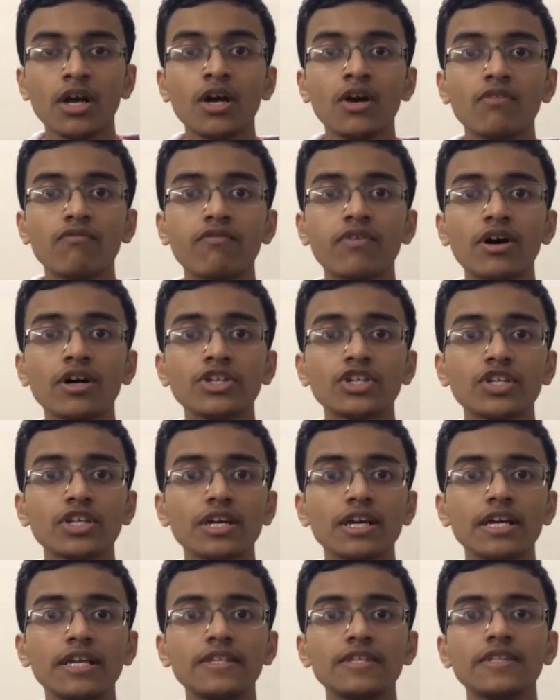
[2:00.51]
First
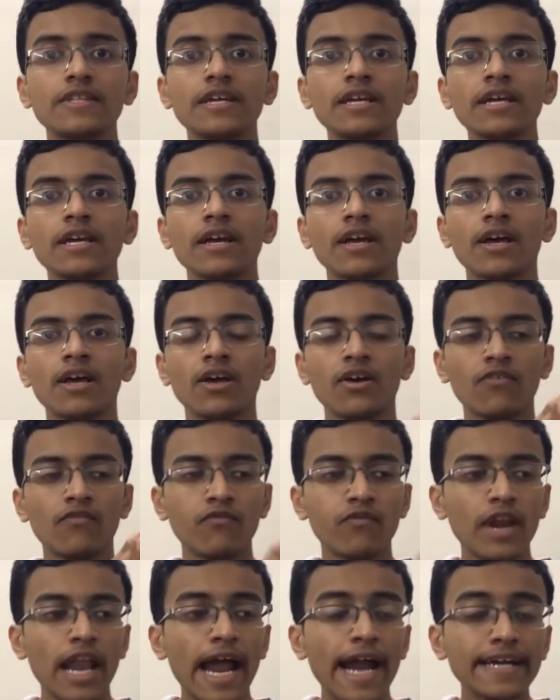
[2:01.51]
is the
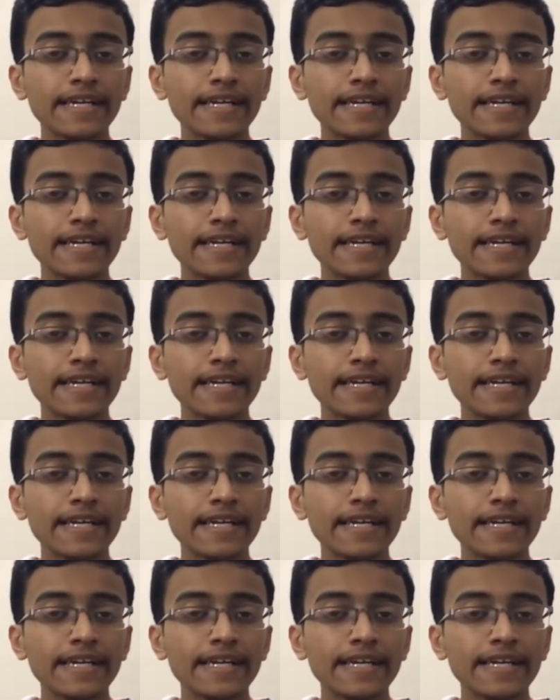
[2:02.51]
flat